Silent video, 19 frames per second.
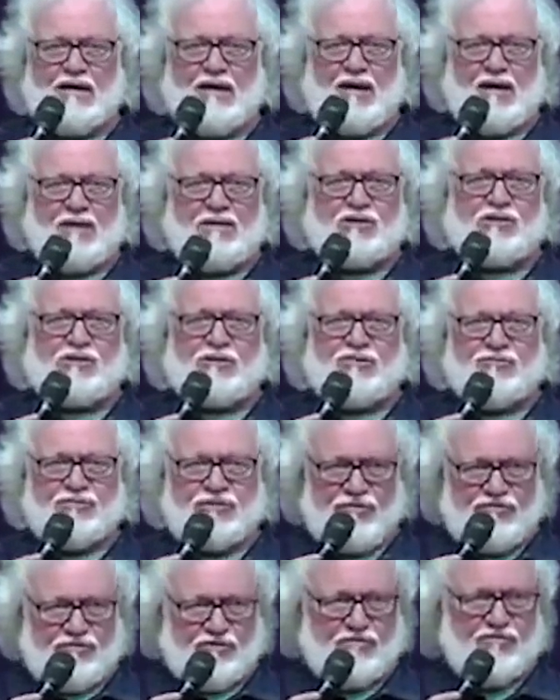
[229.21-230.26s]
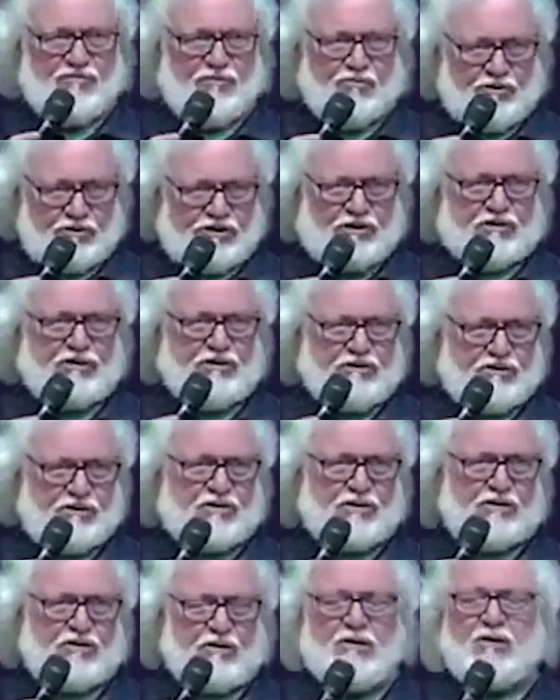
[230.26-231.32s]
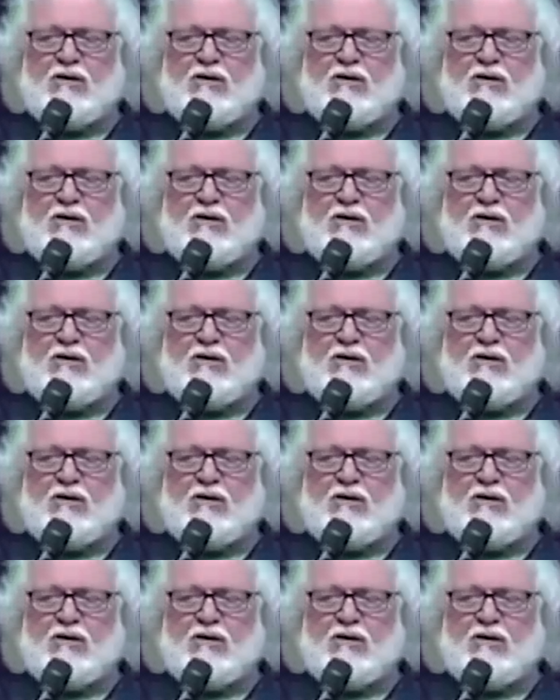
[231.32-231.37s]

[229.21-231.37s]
lots of different voices